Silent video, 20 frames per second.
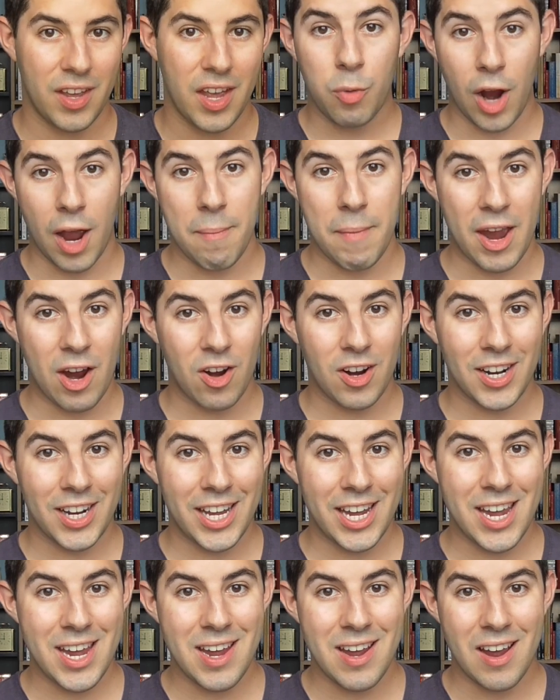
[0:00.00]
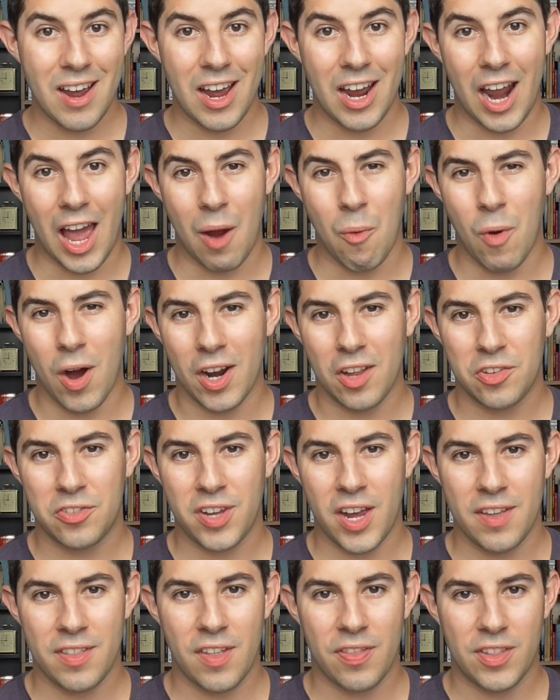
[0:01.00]
Primarily, and I want to
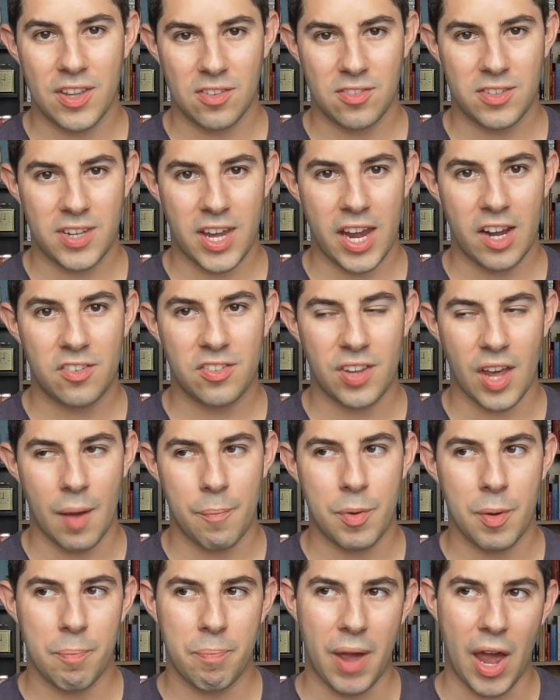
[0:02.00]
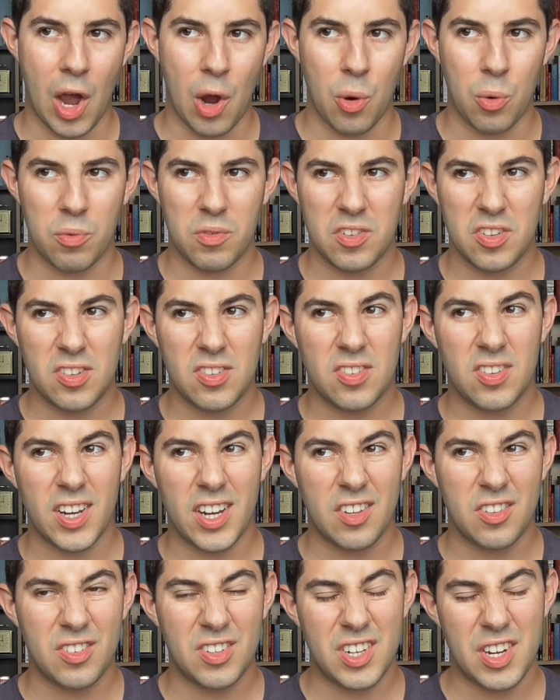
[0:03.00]
say that this takes up about
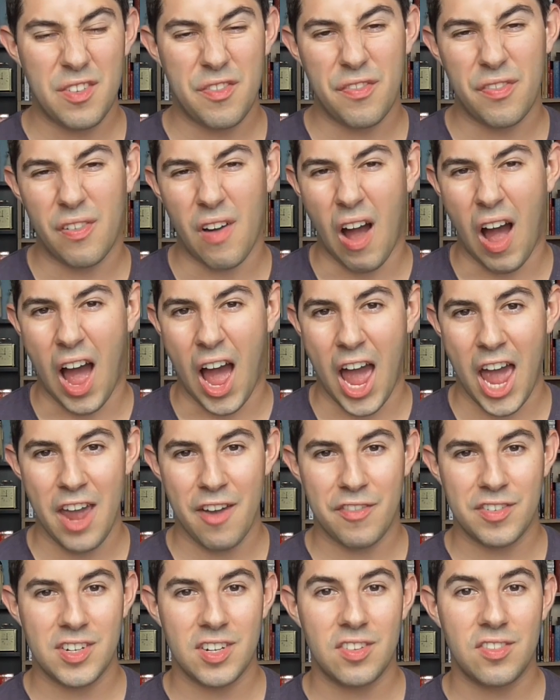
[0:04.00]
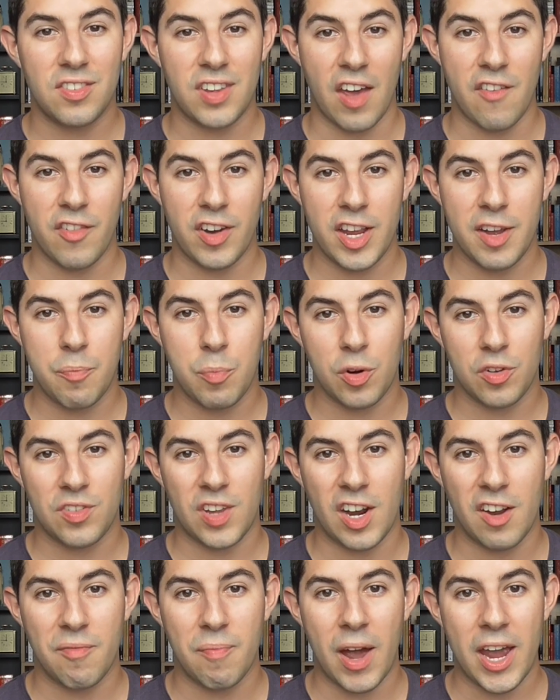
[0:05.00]
65 to
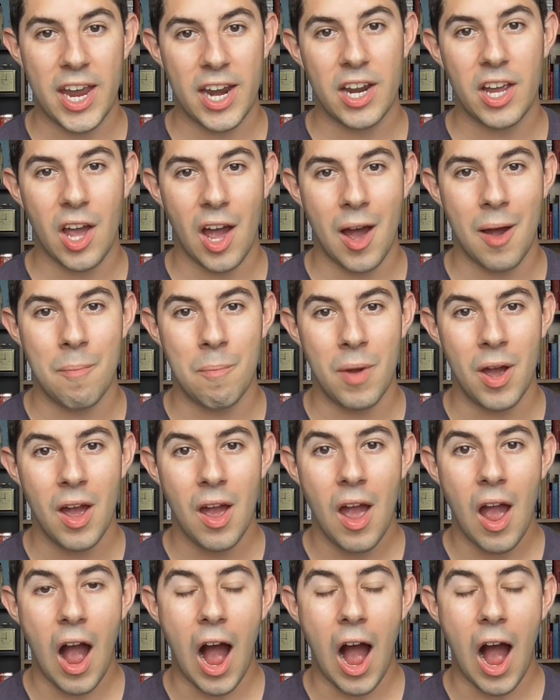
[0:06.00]
70% of my income,